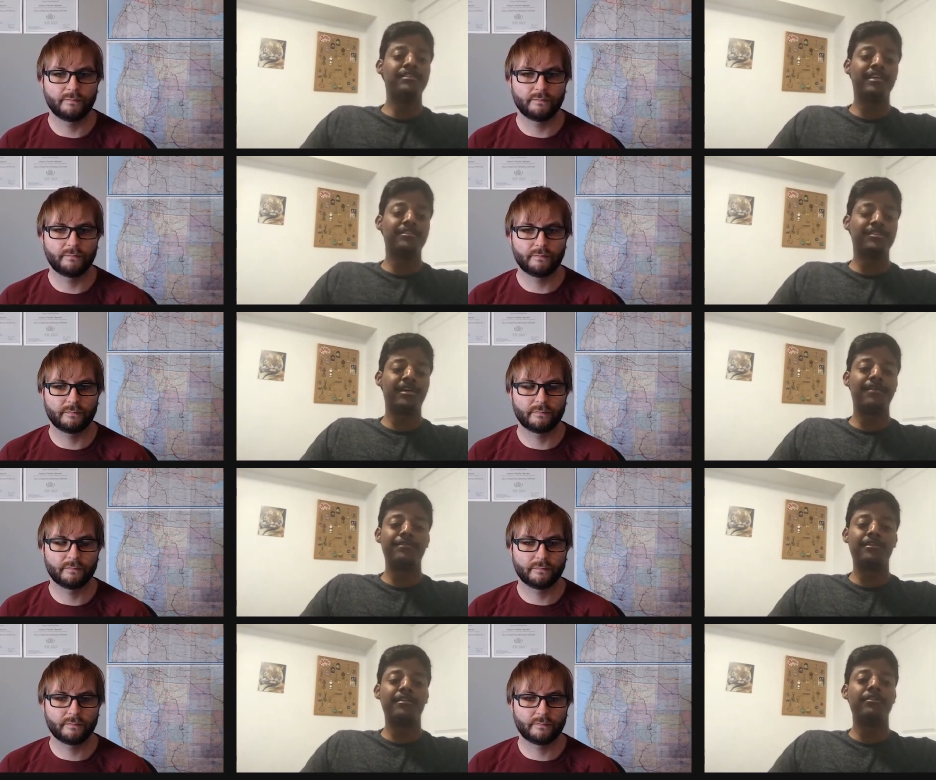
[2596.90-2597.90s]
Speaker 1: tends to
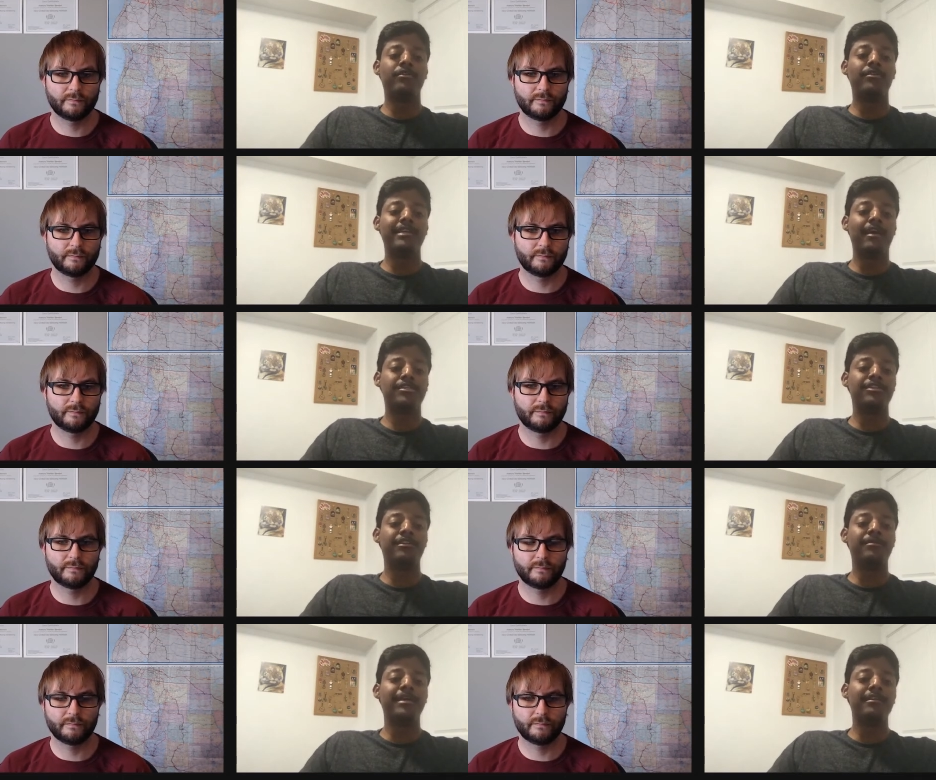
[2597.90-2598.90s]
cover you know all the
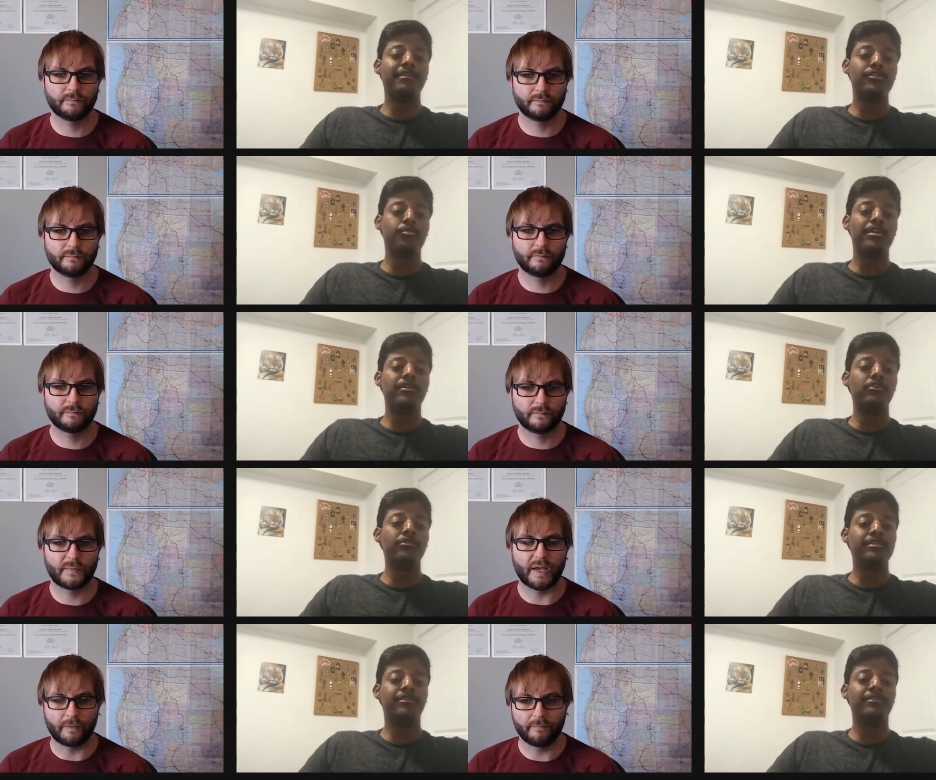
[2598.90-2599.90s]
exterior maintenance,
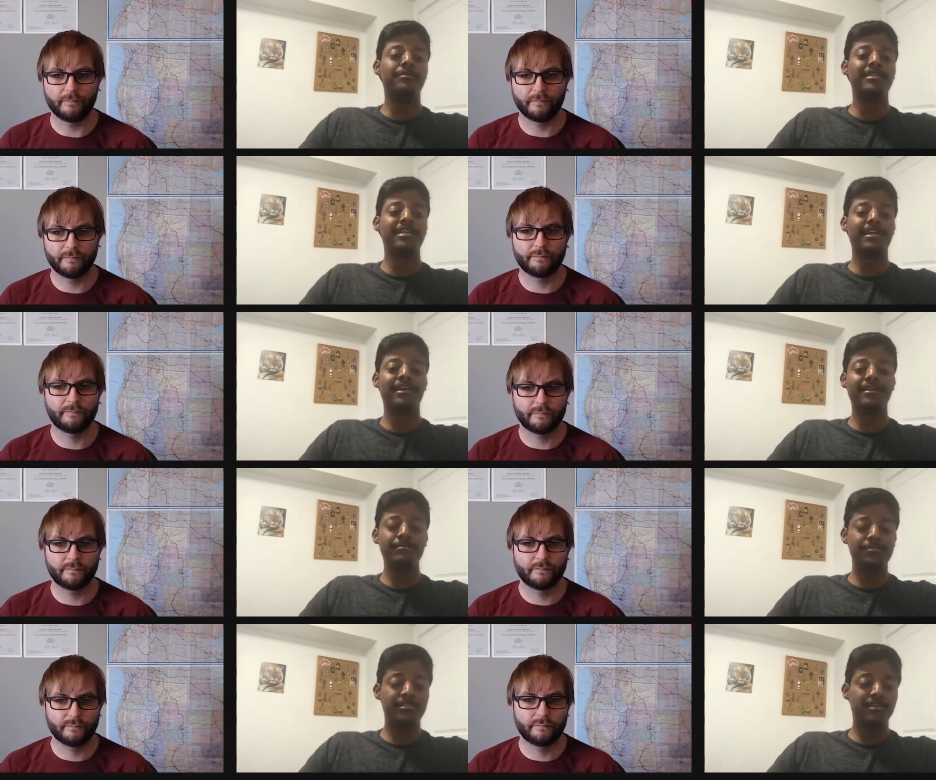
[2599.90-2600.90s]
windows, yeah. and all the ticket
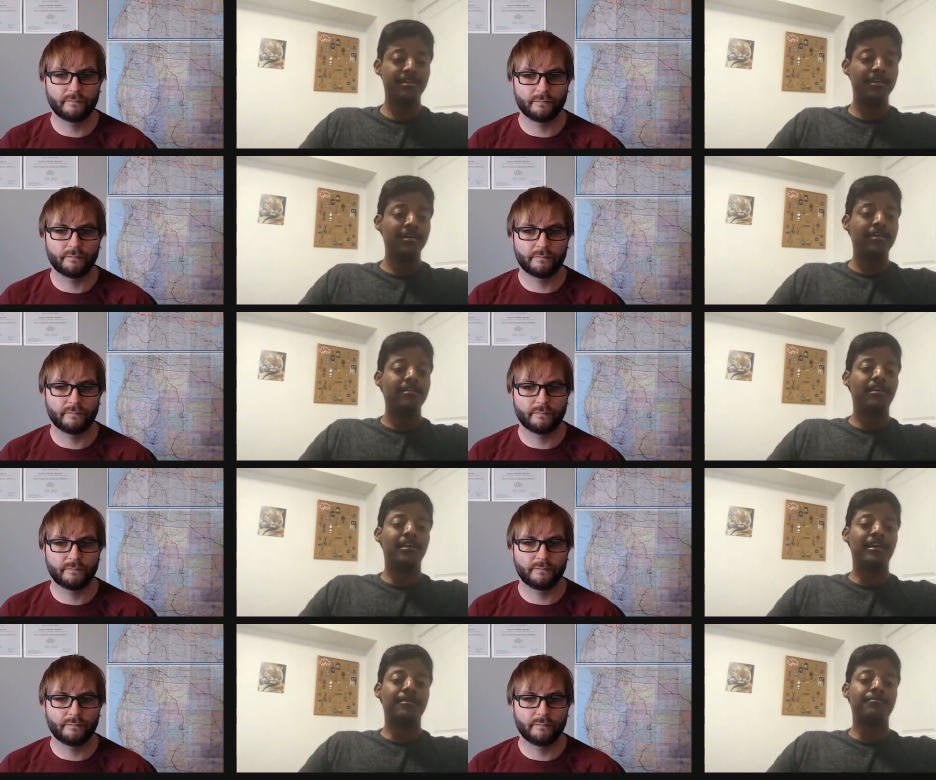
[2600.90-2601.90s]
items. Uh,
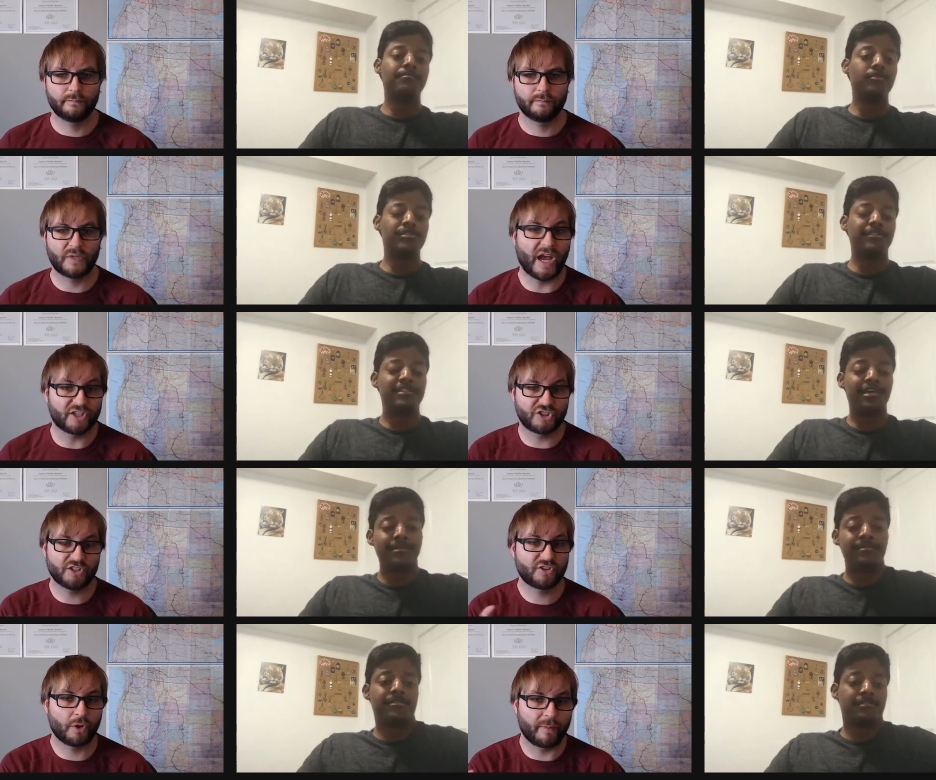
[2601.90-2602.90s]
most of yeah,
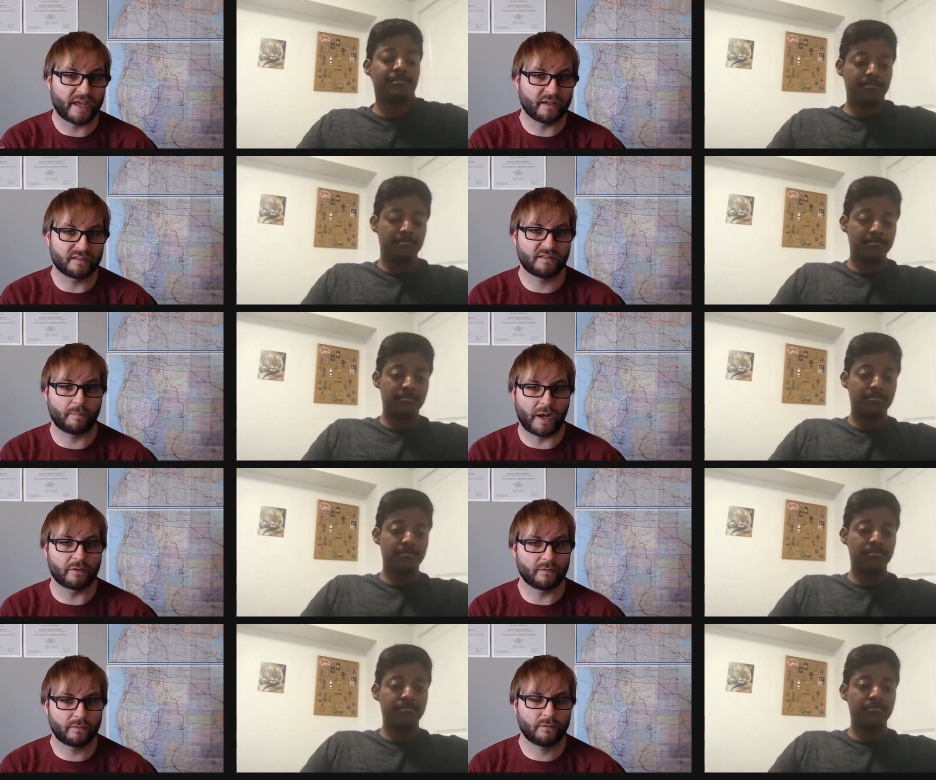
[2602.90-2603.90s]
plus
Speaker 2: your maintenance
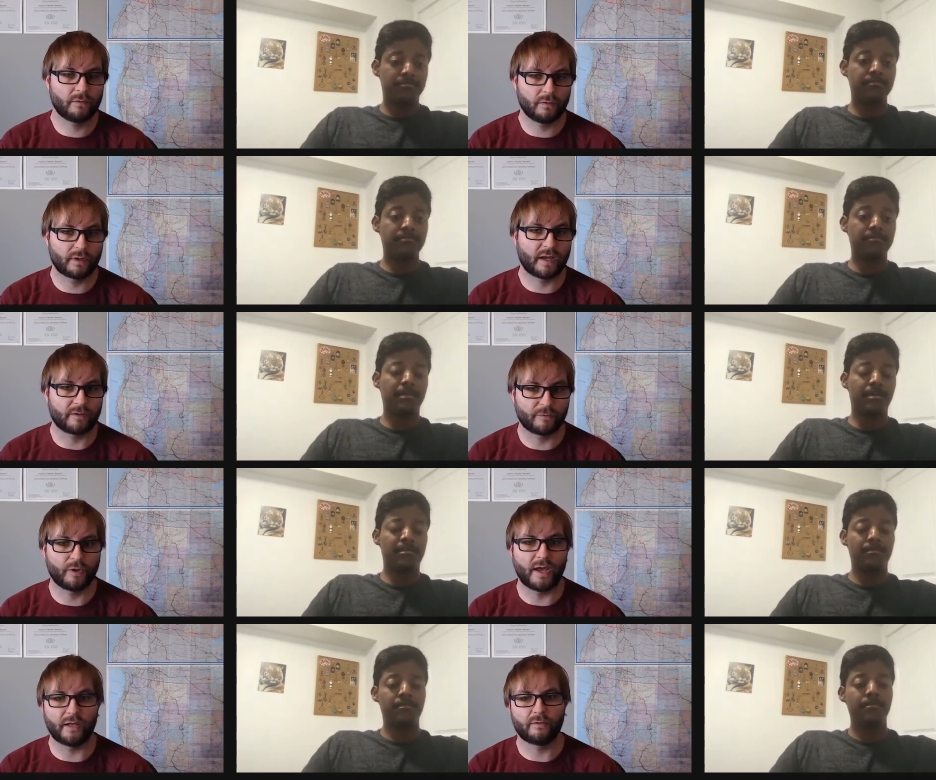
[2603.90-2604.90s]
amount to account
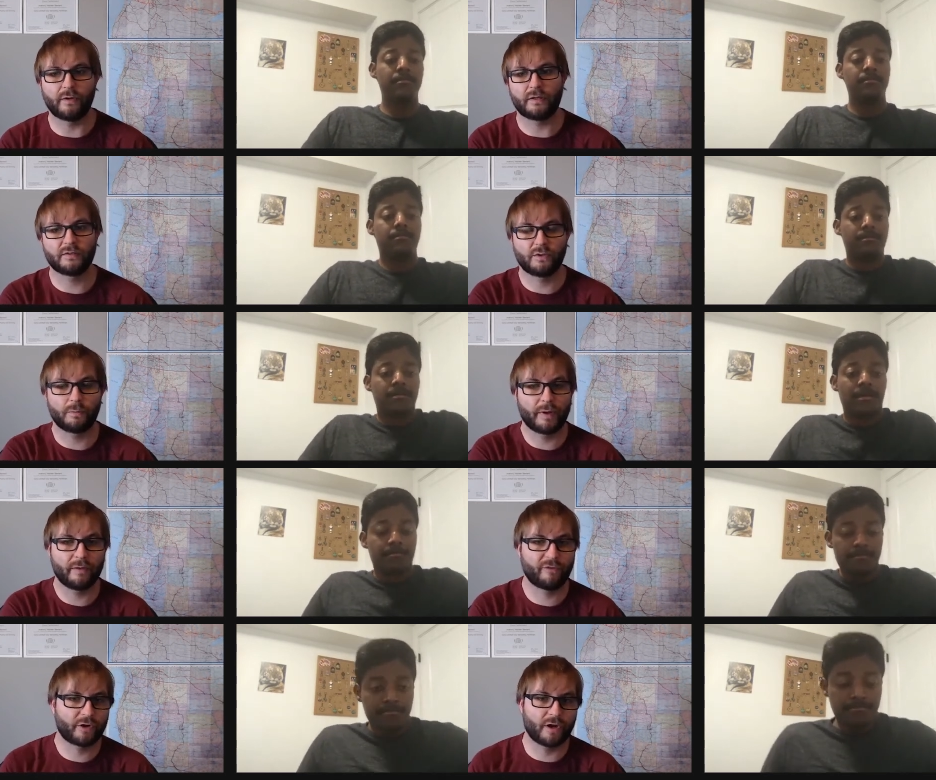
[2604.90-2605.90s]
for that, right? Because you'll yeah.
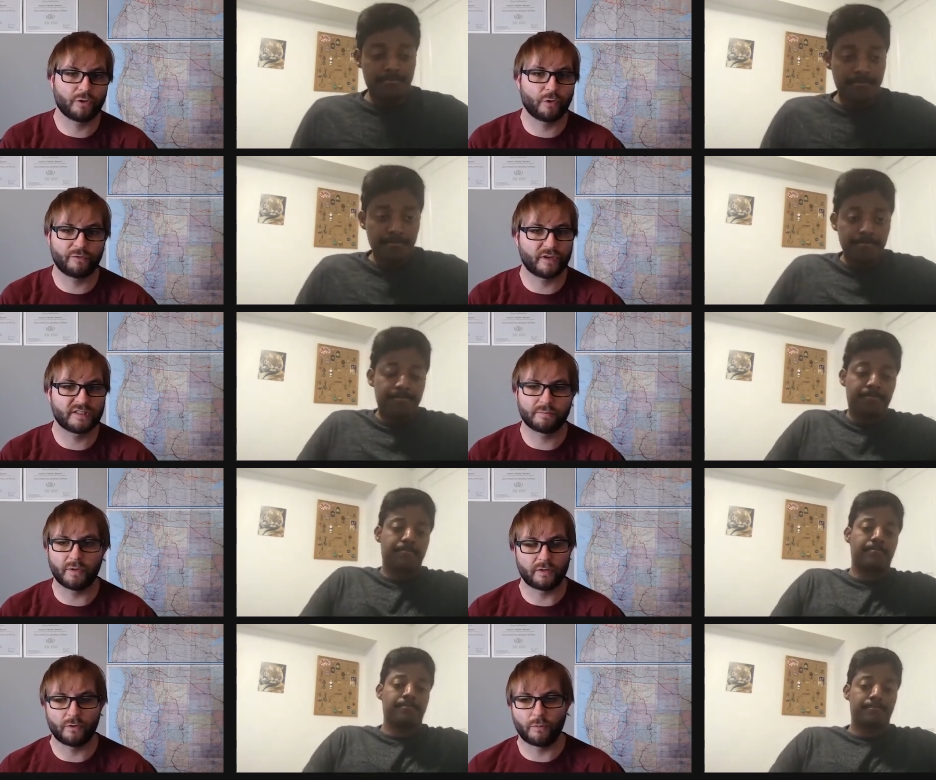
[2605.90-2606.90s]
pay for condo fees,
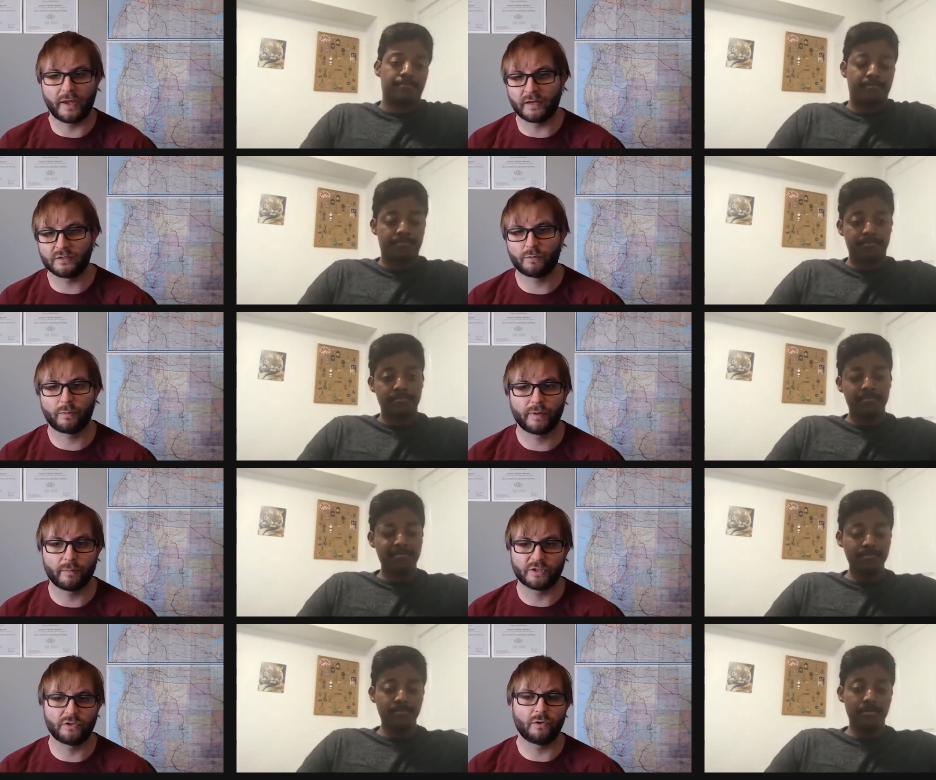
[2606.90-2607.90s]
but your maintenance will
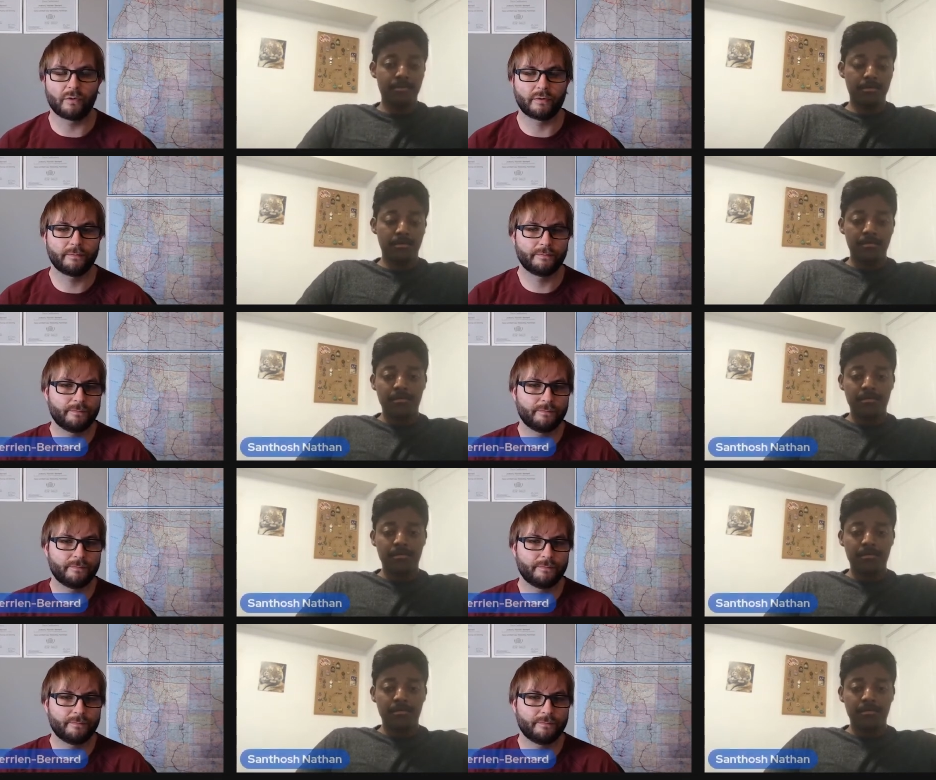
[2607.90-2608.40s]
be much lower.